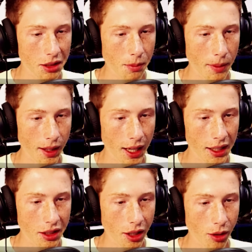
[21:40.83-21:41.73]
This is gonna be my
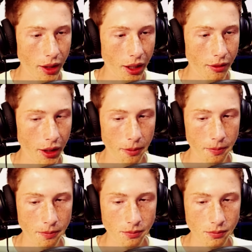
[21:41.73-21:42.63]
last go at it.
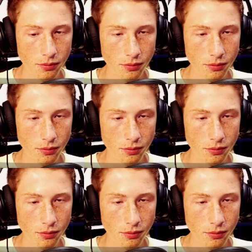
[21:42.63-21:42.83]
Ready?